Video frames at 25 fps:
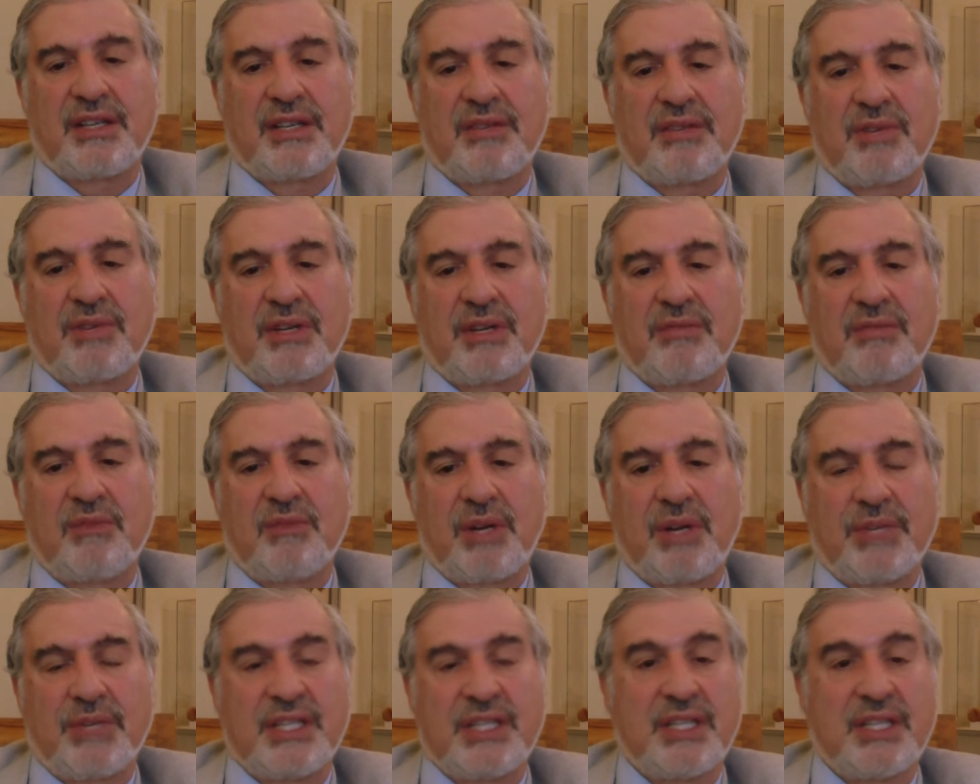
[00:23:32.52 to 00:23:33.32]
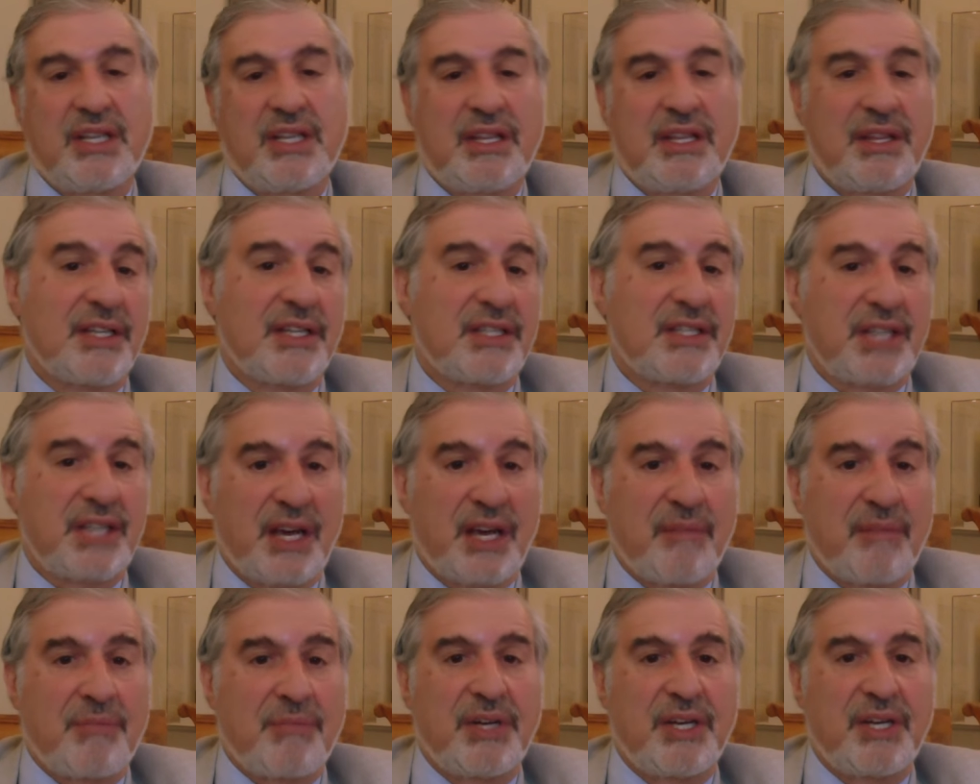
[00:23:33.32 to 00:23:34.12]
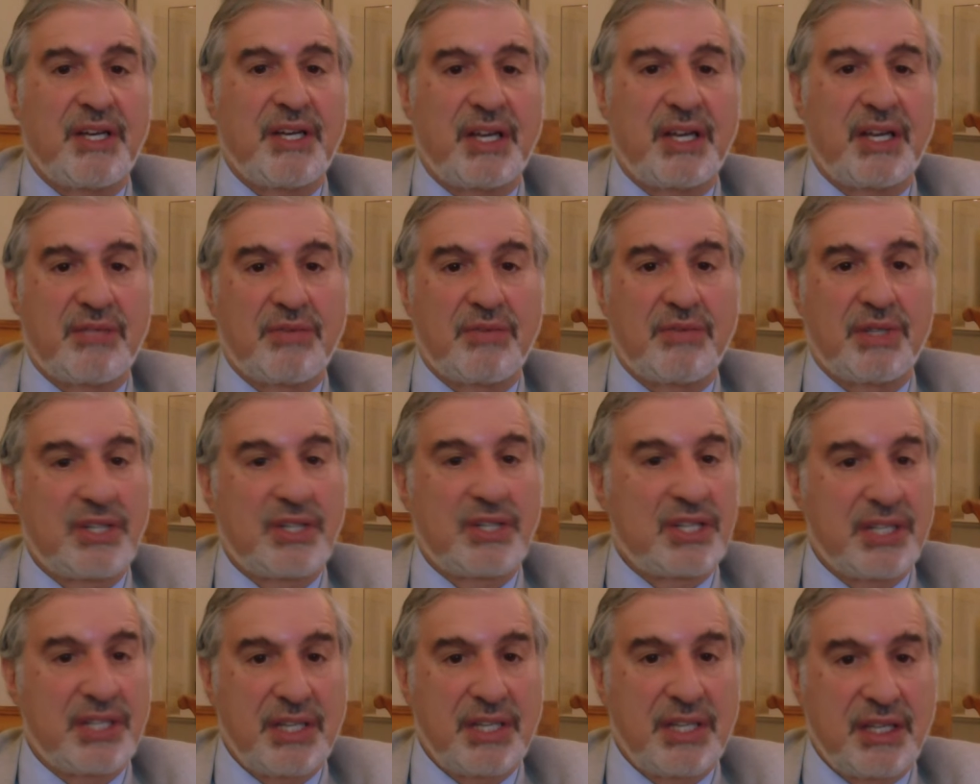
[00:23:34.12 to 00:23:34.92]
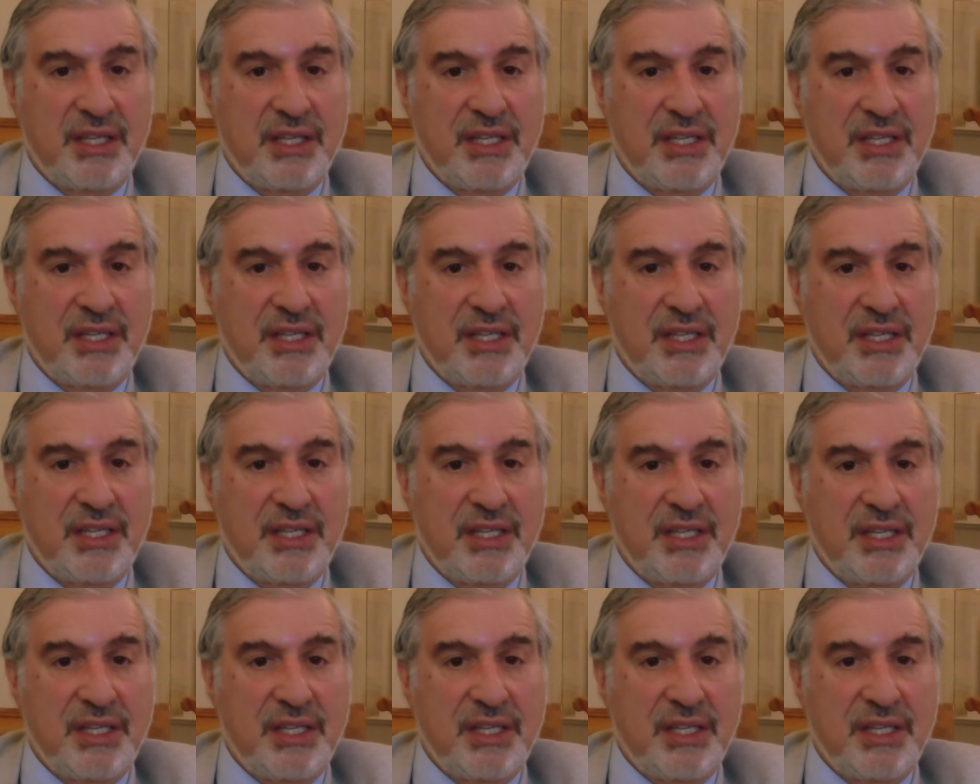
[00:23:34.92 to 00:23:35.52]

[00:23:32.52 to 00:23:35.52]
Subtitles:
so when we see things happening as we're seeing these